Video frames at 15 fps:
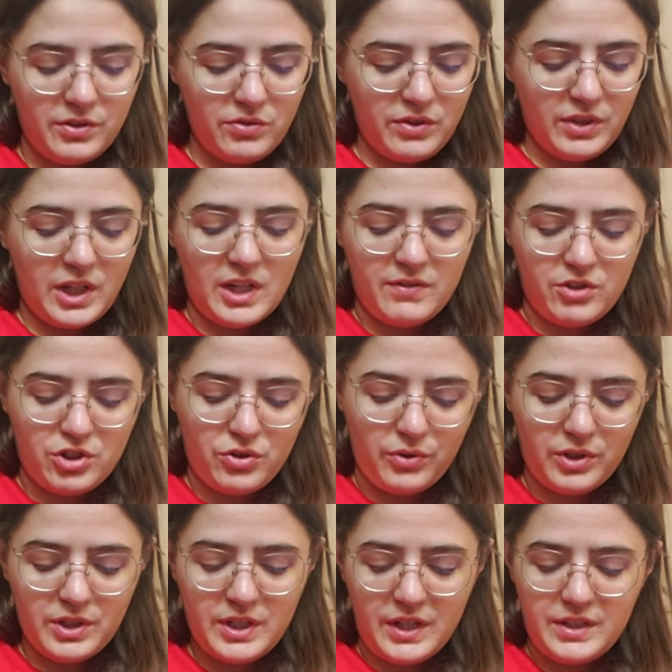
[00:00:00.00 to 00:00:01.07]
It's kind of a
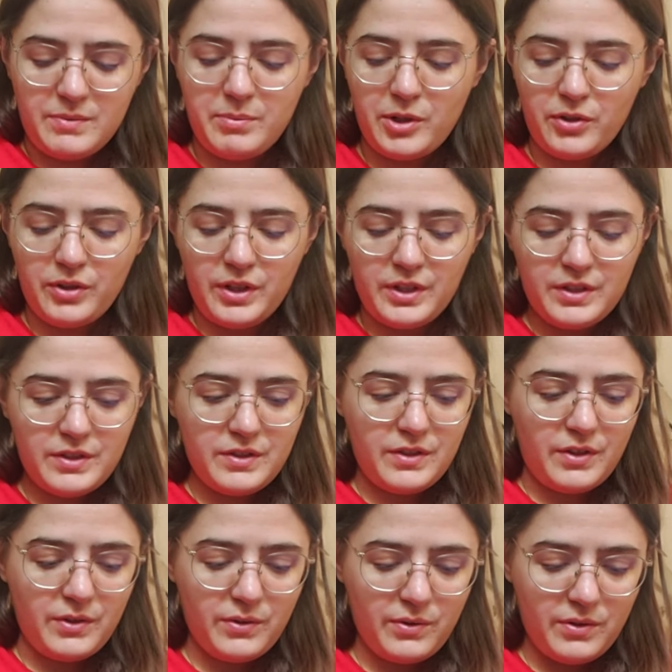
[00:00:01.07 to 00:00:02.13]
short test period,
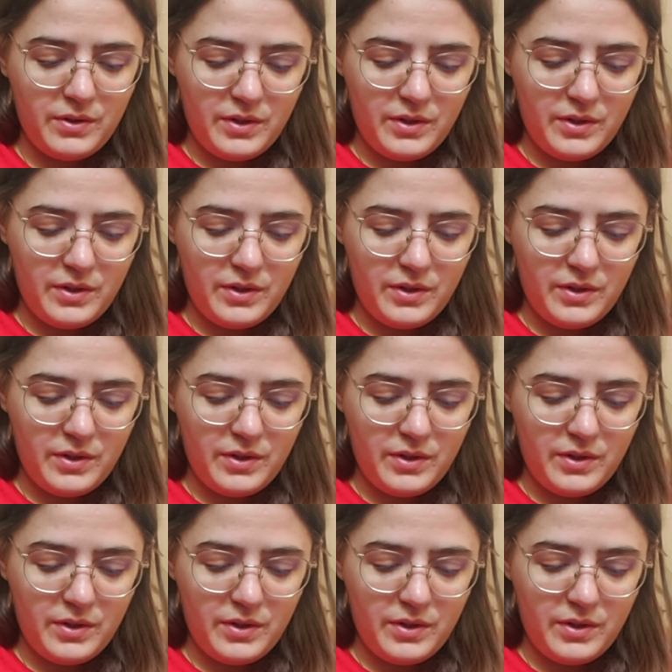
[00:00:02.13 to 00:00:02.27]
so